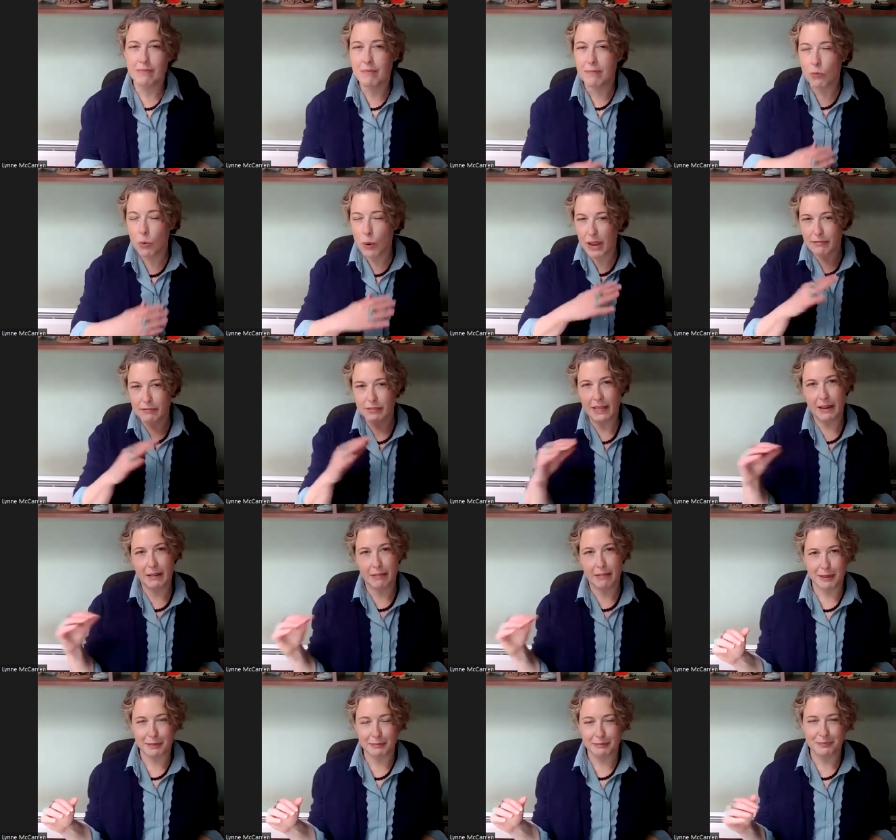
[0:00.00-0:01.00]

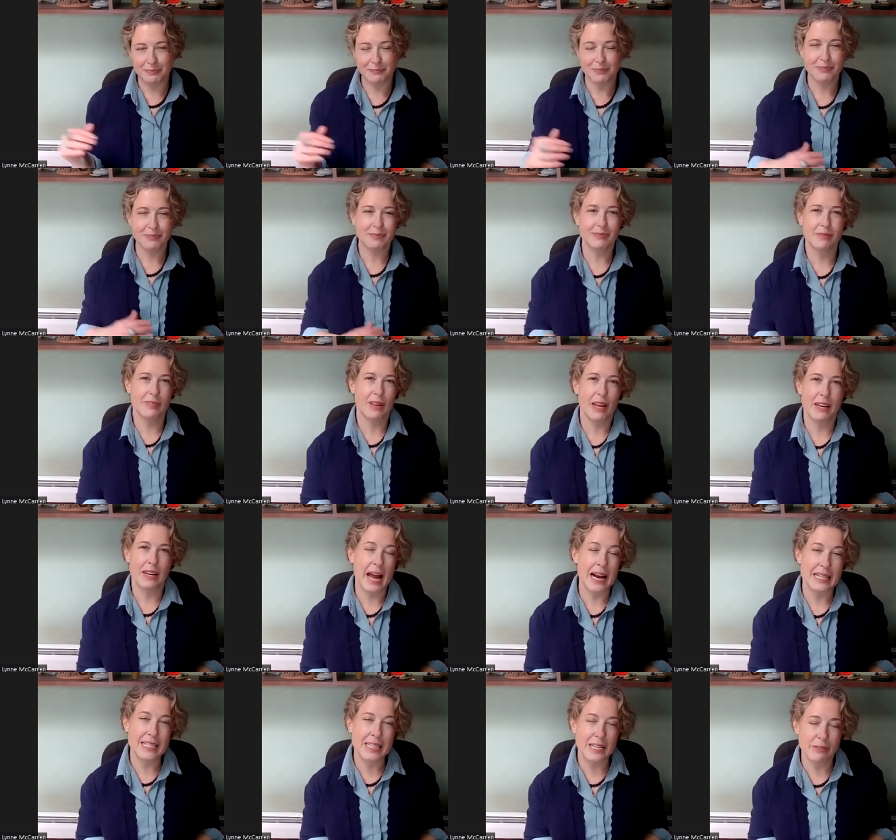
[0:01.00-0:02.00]
wavelength and
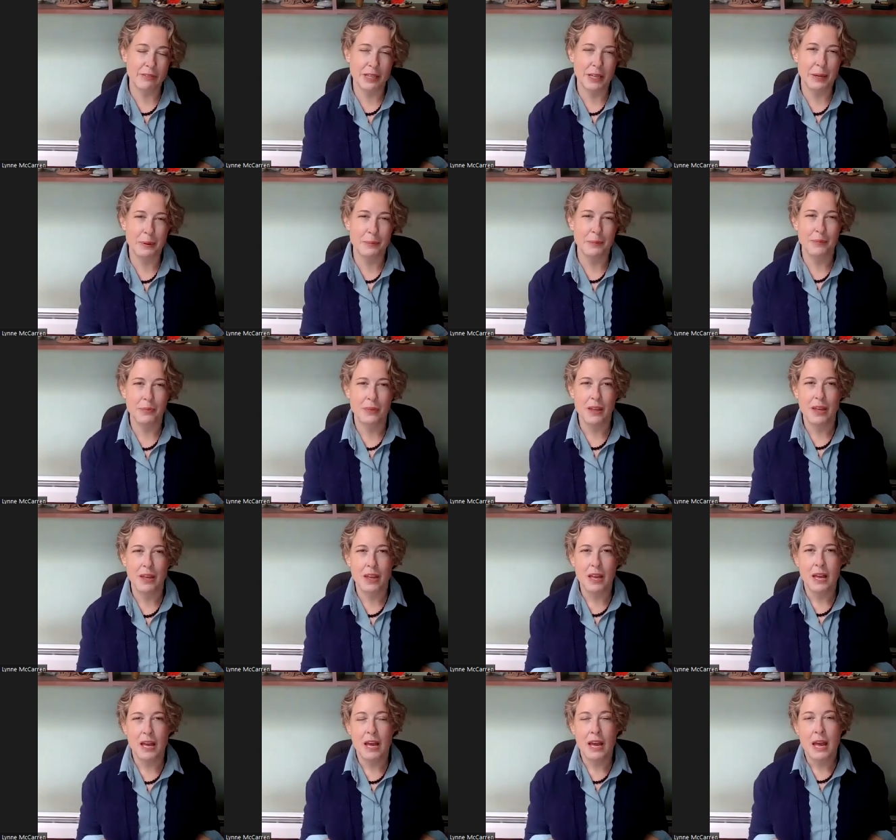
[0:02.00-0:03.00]
activity.
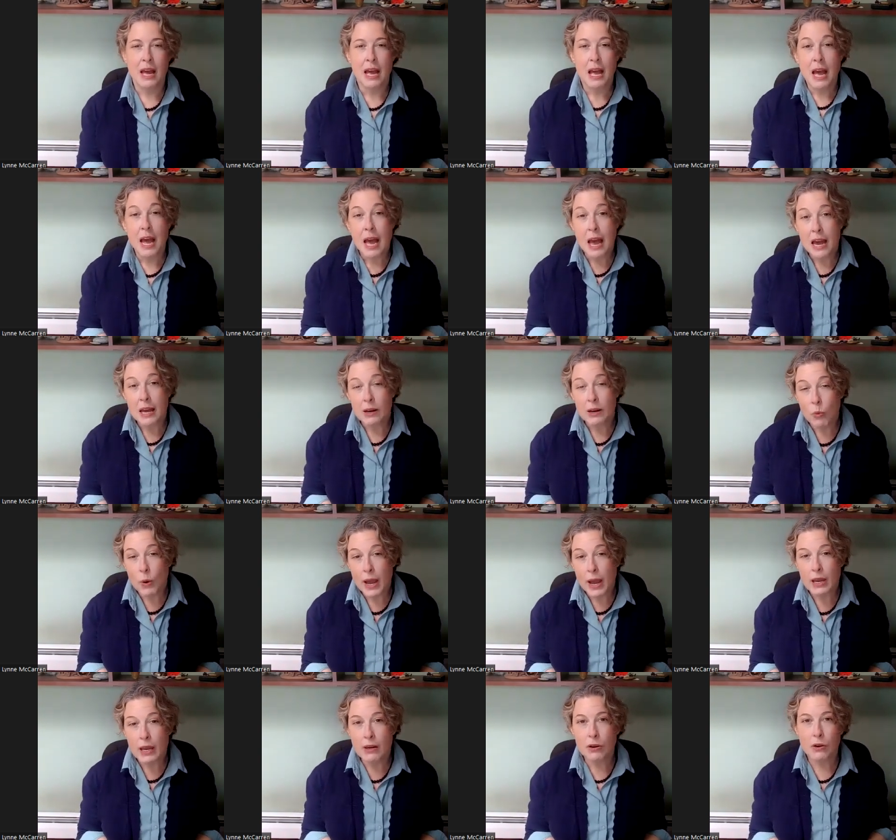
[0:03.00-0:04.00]
And
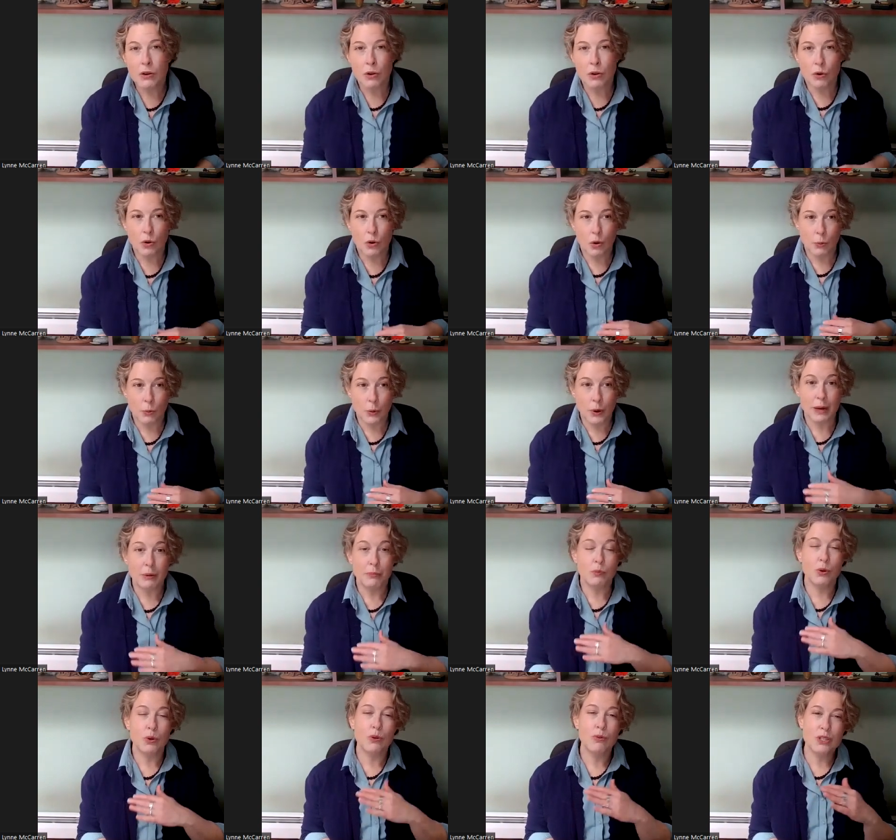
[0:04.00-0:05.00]
when your
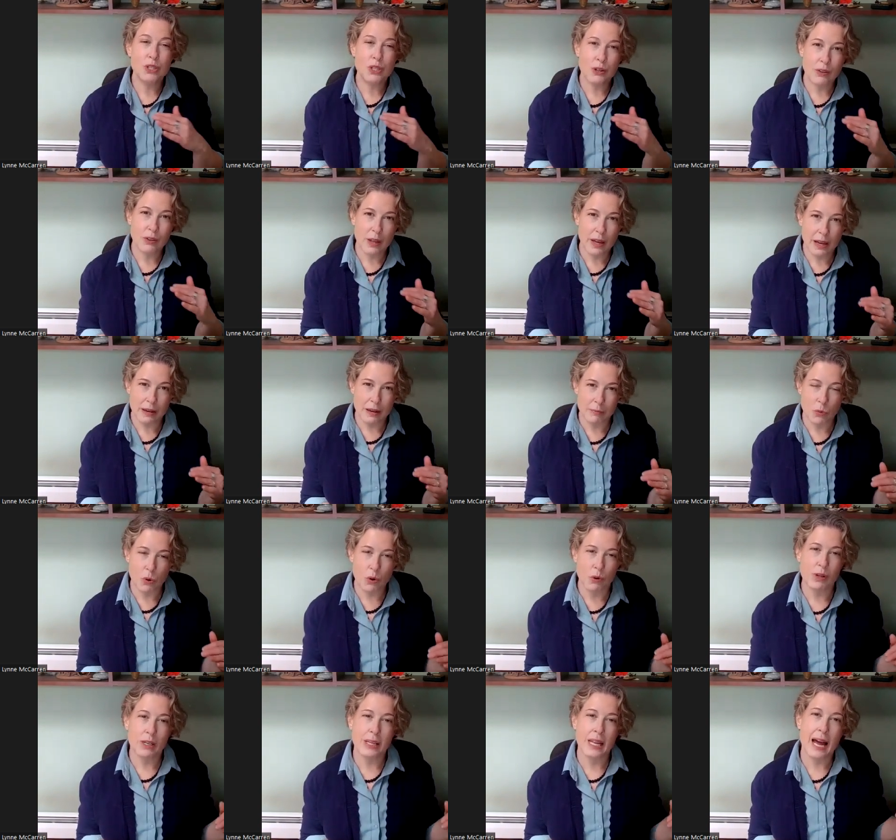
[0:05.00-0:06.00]
brain moves to that
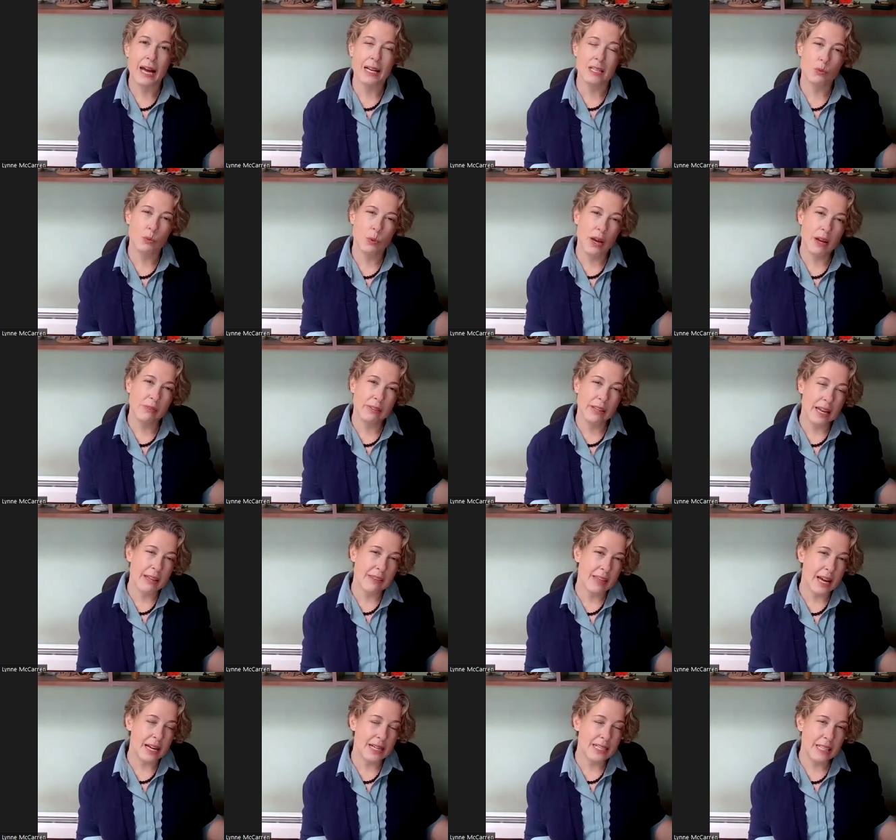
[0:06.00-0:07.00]
more relaxed
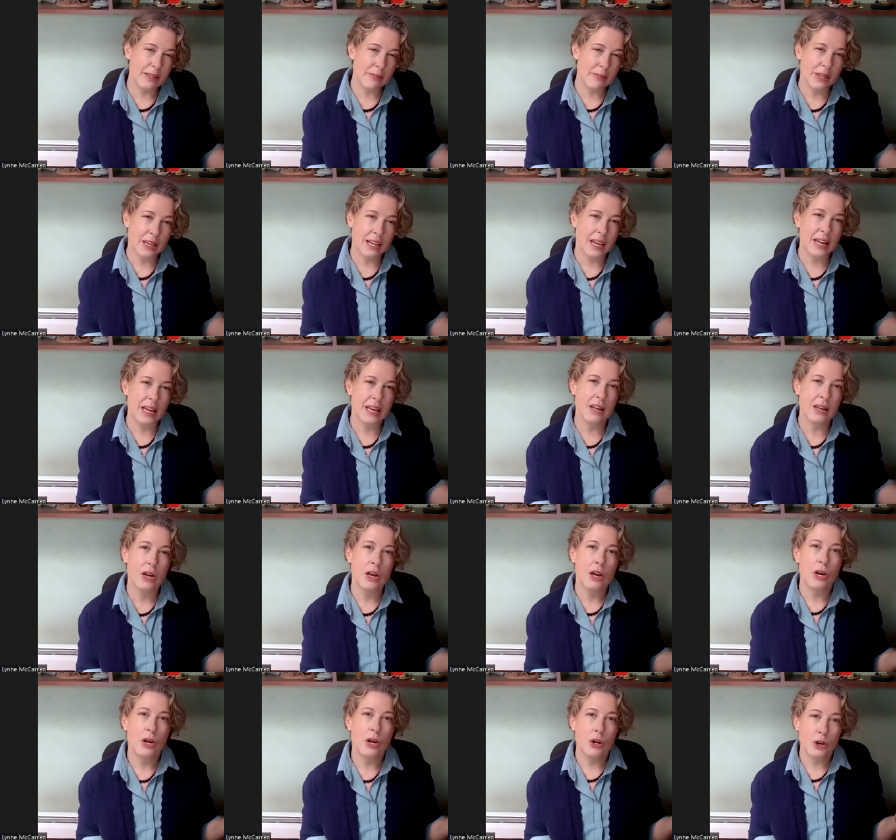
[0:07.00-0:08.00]
wavelength activity,
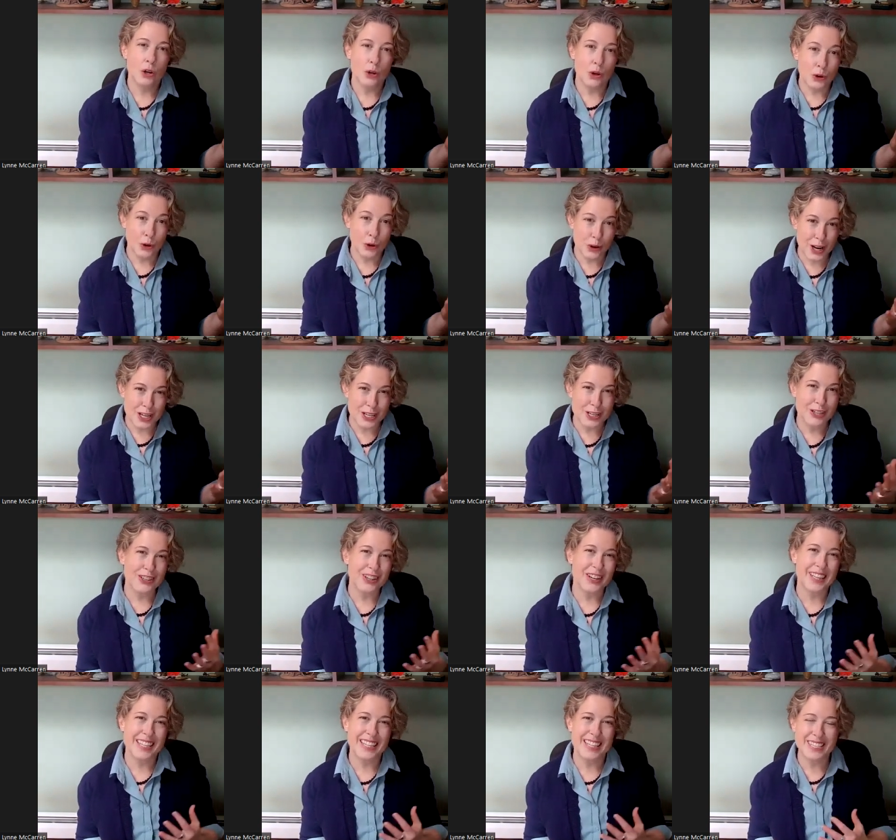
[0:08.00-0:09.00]
you're
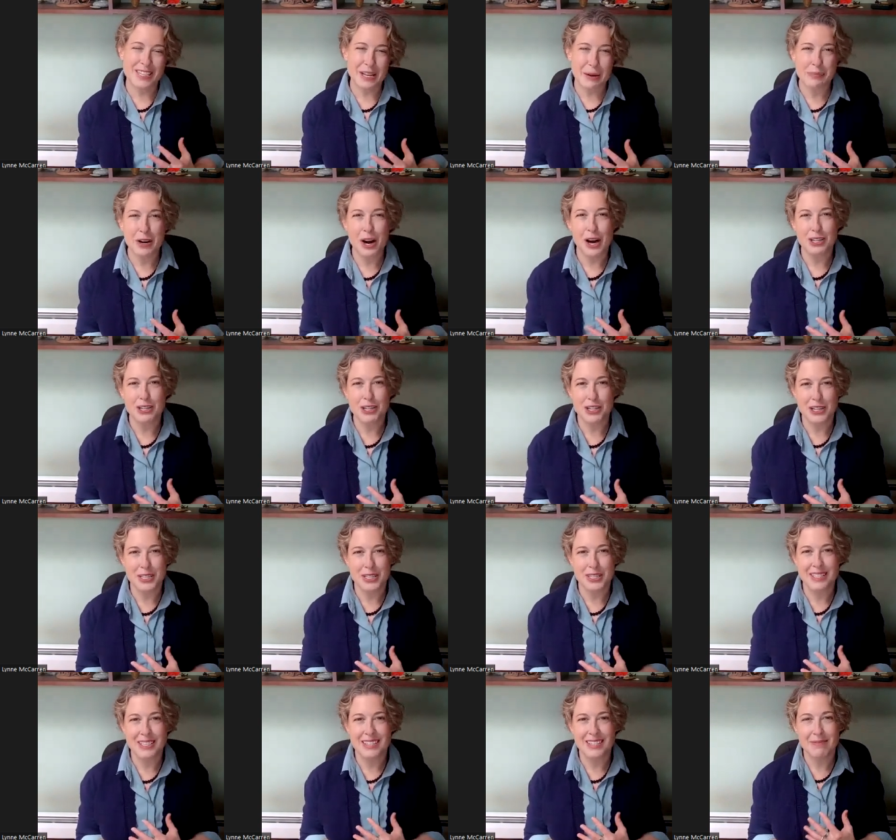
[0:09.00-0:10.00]
entering the
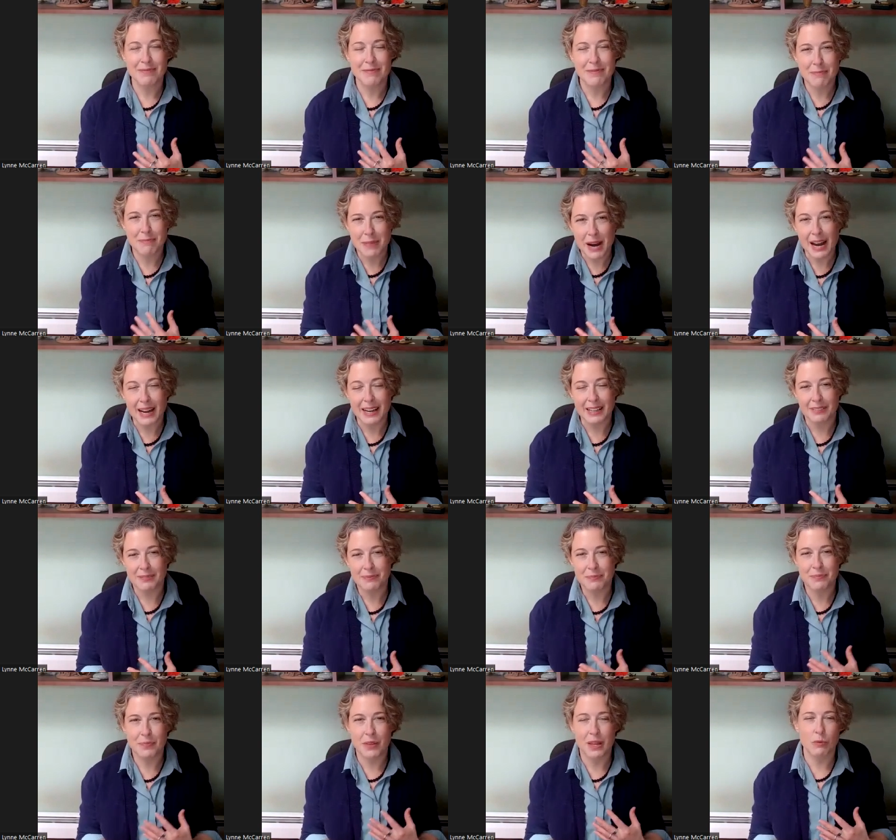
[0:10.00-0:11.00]
subconscious mind.
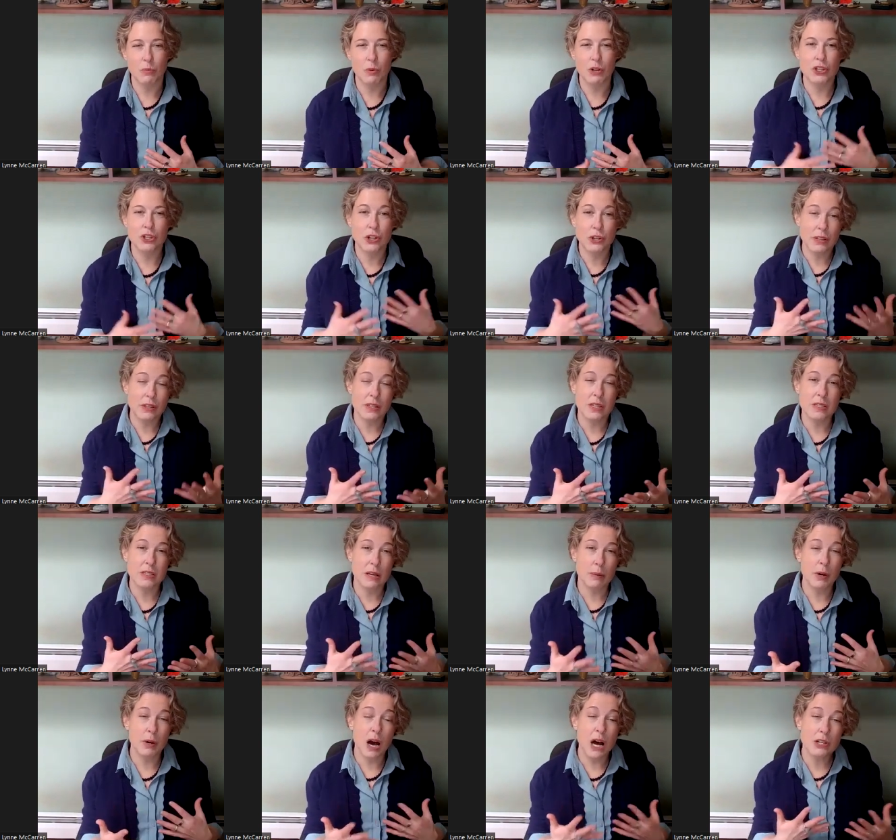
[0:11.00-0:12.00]
And once you're in the
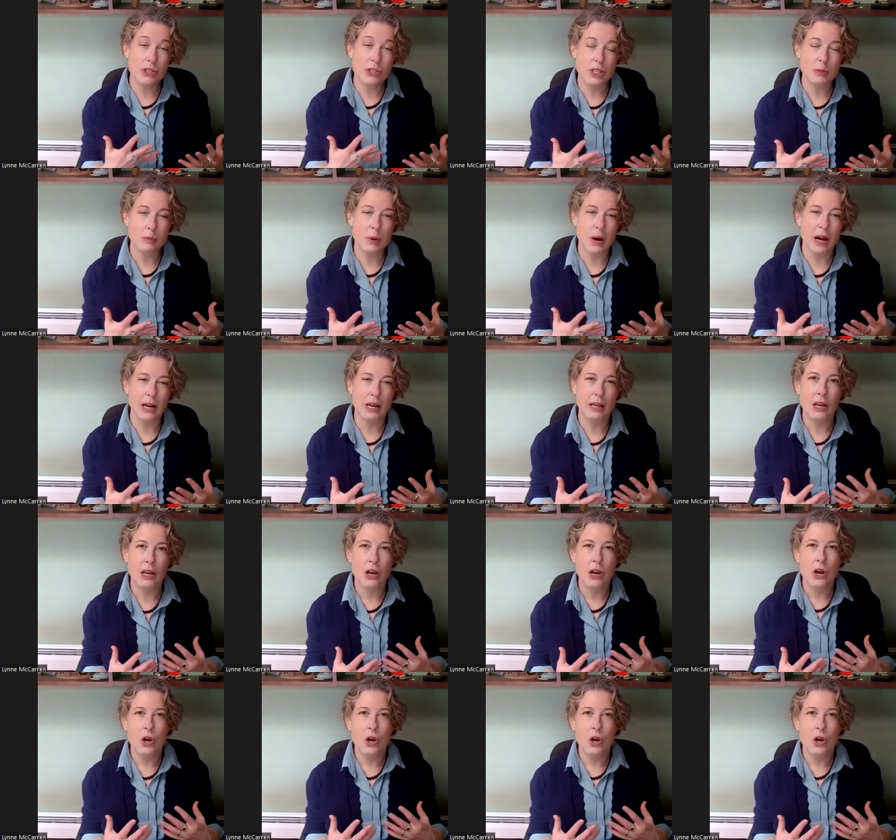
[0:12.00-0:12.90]
subconscious mind,